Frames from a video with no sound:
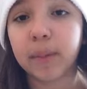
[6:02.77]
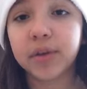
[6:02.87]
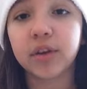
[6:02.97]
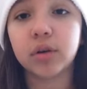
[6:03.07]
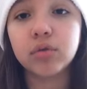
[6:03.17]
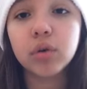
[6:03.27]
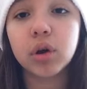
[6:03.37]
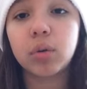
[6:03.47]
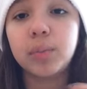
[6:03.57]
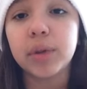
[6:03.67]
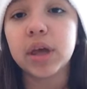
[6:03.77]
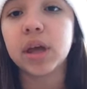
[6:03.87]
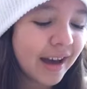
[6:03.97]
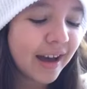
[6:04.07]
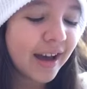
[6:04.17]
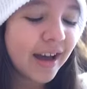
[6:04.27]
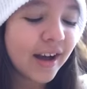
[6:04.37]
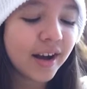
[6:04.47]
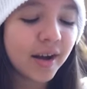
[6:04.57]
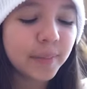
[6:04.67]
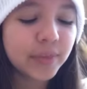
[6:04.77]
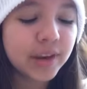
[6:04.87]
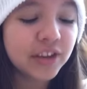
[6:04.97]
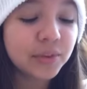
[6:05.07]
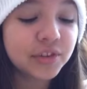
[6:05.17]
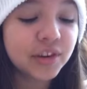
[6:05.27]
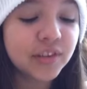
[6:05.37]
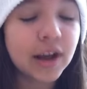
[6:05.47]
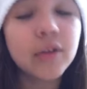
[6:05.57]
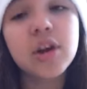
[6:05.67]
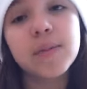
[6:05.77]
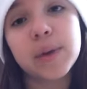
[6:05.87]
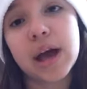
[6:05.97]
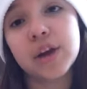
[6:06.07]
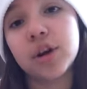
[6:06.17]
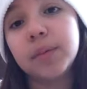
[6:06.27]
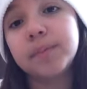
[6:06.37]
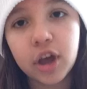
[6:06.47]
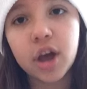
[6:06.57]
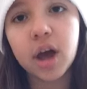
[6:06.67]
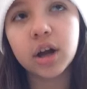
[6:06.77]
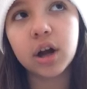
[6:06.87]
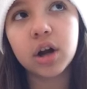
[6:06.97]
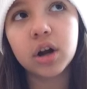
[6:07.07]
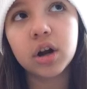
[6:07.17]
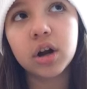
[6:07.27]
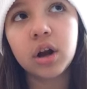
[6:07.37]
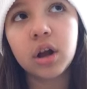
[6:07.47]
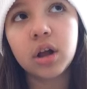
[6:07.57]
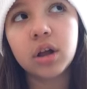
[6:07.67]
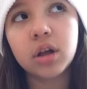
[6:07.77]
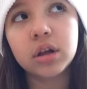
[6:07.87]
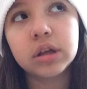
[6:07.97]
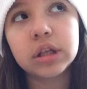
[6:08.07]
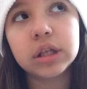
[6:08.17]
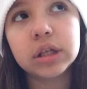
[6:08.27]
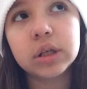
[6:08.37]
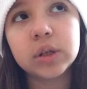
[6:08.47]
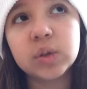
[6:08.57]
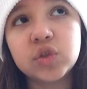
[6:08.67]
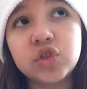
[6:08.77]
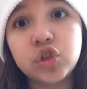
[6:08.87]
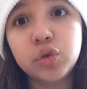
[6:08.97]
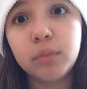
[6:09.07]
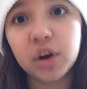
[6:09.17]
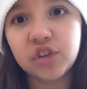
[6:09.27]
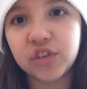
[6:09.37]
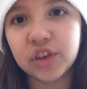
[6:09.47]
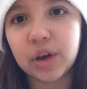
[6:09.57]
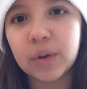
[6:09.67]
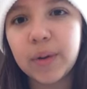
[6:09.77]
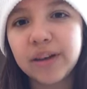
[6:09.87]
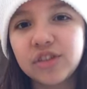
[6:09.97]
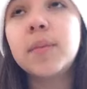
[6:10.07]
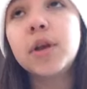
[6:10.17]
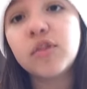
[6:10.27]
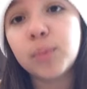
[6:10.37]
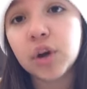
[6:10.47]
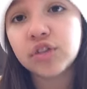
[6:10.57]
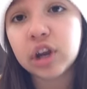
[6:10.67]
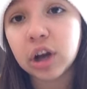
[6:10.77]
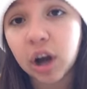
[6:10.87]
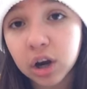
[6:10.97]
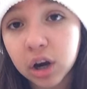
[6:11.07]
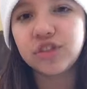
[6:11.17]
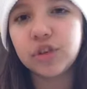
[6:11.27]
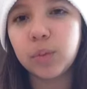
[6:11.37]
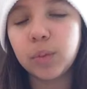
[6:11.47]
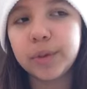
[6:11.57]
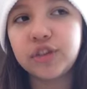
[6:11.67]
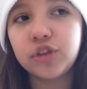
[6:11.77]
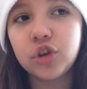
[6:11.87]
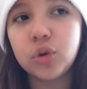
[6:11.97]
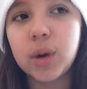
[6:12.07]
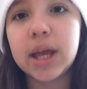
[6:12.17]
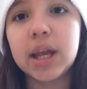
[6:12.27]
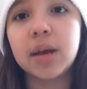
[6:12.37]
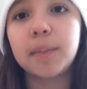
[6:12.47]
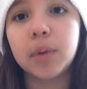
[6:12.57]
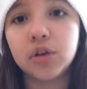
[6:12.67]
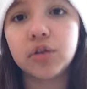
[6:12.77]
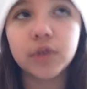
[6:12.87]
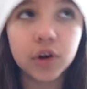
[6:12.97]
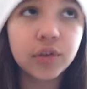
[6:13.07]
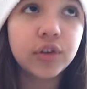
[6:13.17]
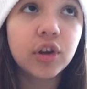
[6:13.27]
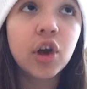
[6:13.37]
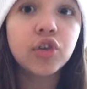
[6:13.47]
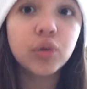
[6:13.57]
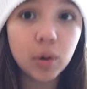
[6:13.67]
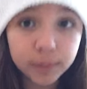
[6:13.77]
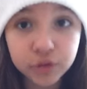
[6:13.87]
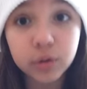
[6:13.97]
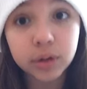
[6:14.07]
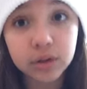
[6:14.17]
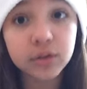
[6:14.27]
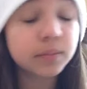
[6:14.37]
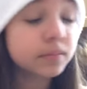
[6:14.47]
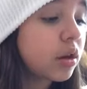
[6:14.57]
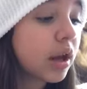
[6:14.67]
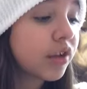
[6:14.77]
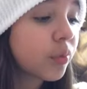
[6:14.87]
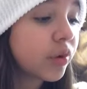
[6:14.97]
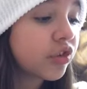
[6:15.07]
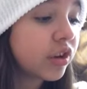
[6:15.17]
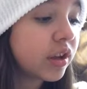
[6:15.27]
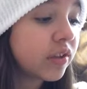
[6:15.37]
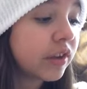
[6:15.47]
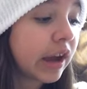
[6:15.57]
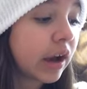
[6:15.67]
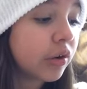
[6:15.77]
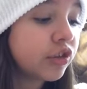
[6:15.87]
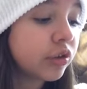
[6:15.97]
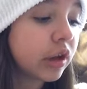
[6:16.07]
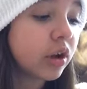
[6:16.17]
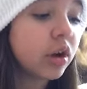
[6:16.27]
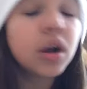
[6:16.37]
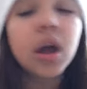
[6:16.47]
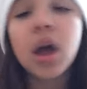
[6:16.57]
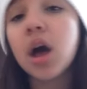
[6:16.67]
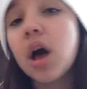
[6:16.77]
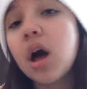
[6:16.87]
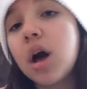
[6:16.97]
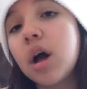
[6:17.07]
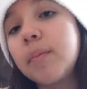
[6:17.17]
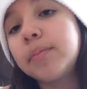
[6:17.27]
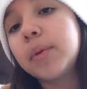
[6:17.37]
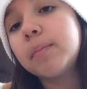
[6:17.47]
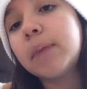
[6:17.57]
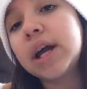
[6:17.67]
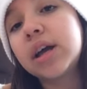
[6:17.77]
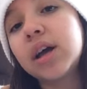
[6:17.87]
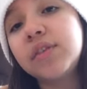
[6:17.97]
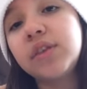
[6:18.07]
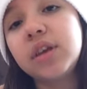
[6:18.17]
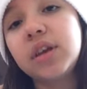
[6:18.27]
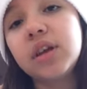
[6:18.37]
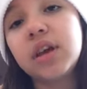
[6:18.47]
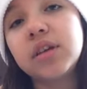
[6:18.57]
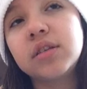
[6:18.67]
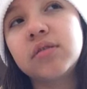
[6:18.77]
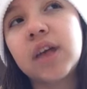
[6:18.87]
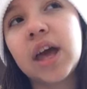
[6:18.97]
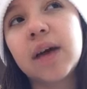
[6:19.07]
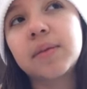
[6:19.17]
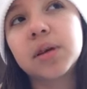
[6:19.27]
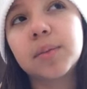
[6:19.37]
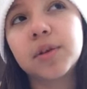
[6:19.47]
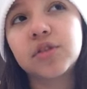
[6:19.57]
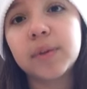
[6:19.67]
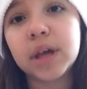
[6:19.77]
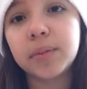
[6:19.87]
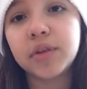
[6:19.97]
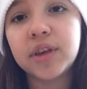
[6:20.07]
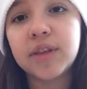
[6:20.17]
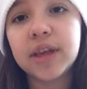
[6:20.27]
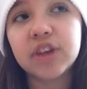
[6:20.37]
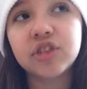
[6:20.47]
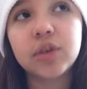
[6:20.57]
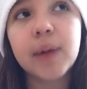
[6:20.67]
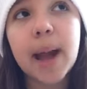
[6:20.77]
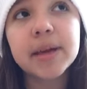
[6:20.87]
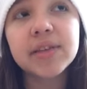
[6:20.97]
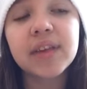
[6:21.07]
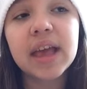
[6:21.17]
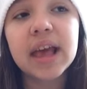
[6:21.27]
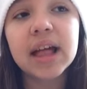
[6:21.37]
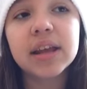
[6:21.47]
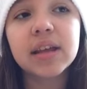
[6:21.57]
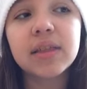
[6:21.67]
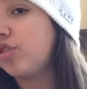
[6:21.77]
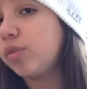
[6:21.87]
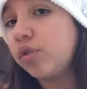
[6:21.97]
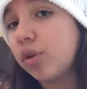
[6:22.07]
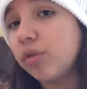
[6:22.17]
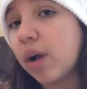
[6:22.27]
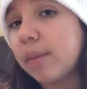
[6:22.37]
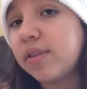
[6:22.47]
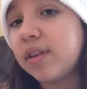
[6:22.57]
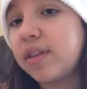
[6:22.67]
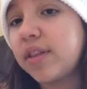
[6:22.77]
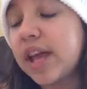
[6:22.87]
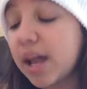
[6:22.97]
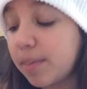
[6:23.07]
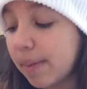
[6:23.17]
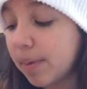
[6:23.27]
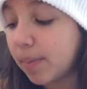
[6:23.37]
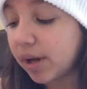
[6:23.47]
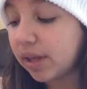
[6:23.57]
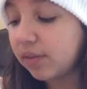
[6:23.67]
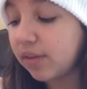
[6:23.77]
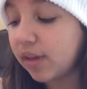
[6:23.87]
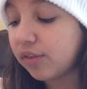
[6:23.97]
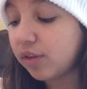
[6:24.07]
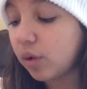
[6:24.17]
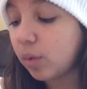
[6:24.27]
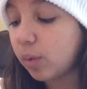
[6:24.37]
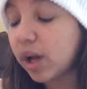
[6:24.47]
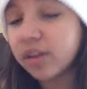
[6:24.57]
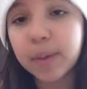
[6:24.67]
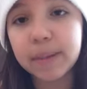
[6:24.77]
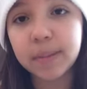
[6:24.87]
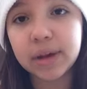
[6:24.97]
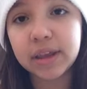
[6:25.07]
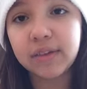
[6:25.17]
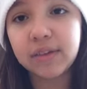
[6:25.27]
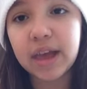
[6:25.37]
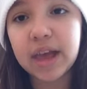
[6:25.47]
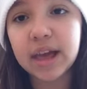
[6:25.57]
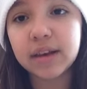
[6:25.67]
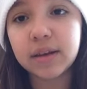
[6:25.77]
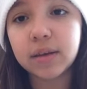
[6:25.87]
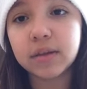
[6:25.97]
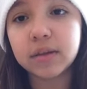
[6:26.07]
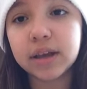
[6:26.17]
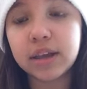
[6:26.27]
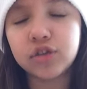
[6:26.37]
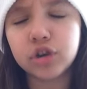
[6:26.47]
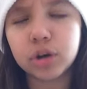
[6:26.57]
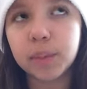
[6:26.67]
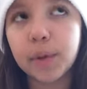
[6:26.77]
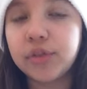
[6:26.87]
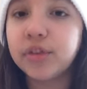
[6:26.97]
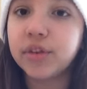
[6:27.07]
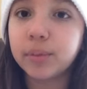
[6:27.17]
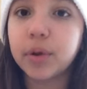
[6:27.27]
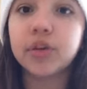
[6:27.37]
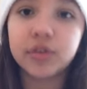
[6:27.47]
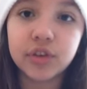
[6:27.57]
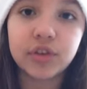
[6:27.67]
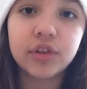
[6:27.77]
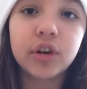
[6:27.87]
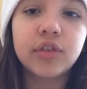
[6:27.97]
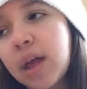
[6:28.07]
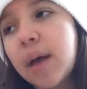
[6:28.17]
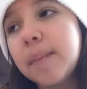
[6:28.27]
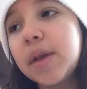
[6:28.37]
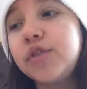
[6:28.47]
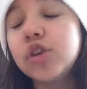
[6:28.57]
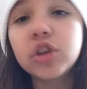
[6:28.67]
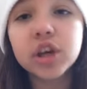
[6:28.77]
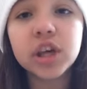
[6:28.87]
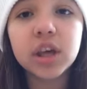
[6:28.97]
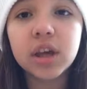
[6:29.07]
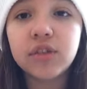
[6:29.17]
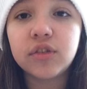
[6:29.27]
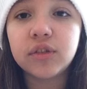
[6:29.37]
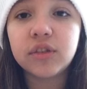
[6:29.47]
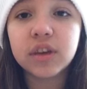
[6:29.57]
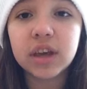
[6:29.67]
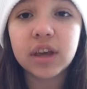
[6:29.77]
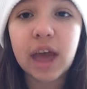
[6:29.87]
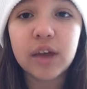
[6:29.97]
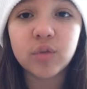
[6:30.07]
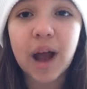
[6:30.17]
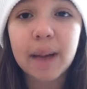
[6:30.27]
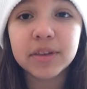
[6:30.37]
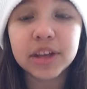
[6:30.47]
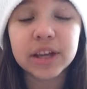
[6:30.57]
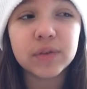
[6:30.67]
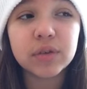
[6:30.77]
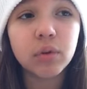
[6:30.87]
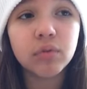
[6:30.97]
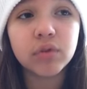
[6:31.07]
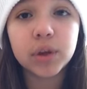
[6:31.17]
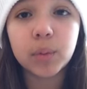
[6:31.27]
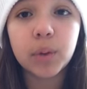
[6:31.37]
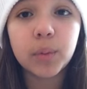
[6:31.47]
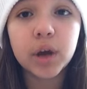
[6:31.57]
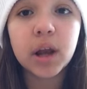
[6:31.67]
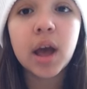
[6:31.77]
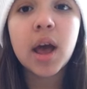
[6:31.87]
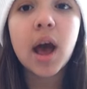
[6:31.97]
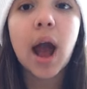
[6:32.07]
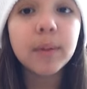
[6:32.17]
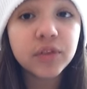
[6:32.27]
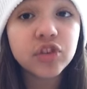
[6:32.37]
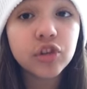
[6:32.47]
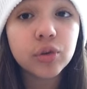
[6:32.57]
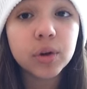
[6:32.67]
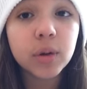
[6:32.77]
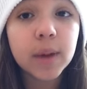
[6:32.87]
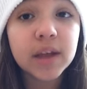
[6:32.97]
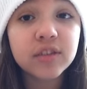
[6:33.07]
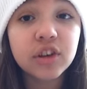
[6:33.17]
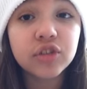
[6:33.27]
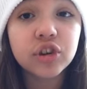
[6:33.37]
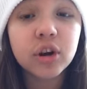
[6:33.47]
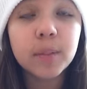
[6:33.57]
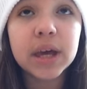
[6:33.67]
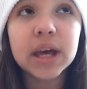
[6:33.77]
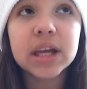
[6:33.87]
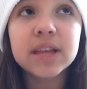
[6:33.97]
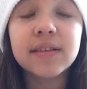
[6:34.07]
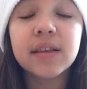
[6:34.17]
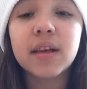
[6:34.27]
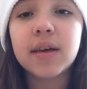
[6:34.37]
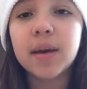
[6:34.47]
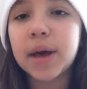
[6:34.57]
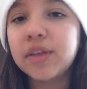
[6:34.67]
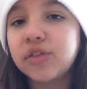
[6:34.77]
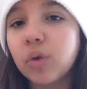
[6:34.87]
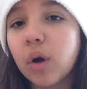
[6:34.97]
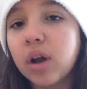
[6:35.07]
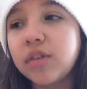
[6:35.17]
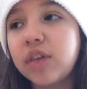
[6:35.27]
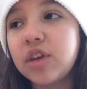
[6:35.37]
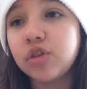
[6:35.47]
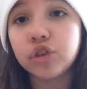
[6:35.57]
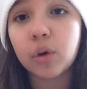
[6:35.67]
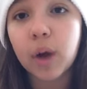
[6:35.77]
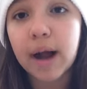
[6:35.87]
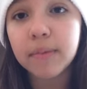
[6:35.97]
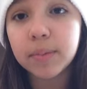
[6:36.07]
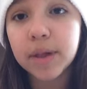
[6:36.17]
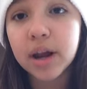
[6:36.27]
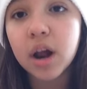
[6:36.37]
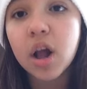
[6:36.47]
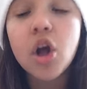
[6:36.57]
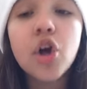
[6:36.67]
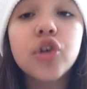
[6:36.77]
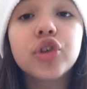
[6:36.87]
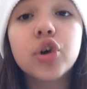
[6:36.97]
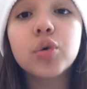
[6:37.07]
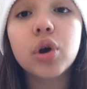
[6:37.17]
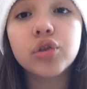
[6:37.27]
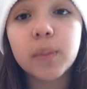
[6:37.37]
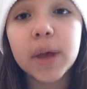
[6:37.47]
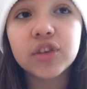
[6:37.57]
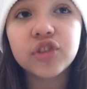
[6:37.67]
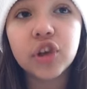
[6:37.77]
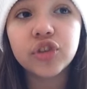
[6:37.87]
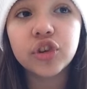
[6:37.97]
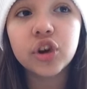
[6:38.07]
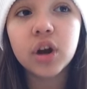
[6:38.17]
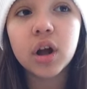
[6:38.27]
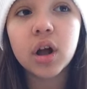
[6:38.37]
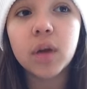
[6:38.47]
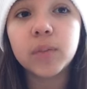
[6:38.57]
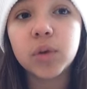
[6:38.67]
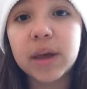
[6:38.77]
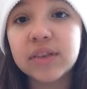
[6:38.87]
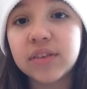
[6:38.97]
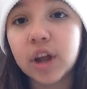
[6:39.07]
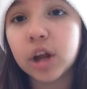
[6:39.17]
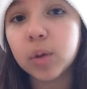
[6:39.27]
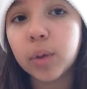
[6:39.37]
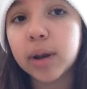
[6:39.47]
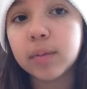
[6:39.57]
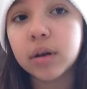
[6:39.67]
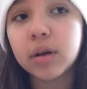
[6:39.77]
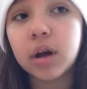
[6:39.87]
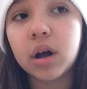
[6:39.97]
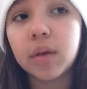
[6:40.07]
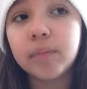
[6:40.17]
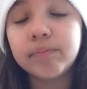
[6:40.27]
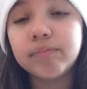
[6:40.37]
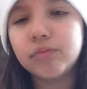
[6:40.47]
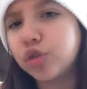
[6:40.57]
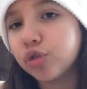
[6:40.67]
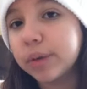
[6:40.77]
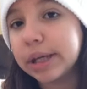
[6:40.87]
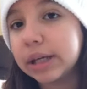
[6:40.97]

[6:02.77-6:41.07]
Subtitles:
rabbits. They don't grow big. Next question is how long have you had her? I got her 2 Marches ago. In the middle of March I got her. She will be 2 in March 1st, so almost 2 years. Next question is how did you get her? My cousin, they have like a bunch of animals, and they actually had rabbits and 2 adult rabbits, and then they had baby bunnies, and so we got the baby bunnies, and Lucky and Charm were both brother and sisters. But if you're looking to get a rabbit, like if you really want one, I would suggest going to a pet shelter because a pet store, they usually don't have them there. So go to a pet shelter, Humane Society or whatever, those are really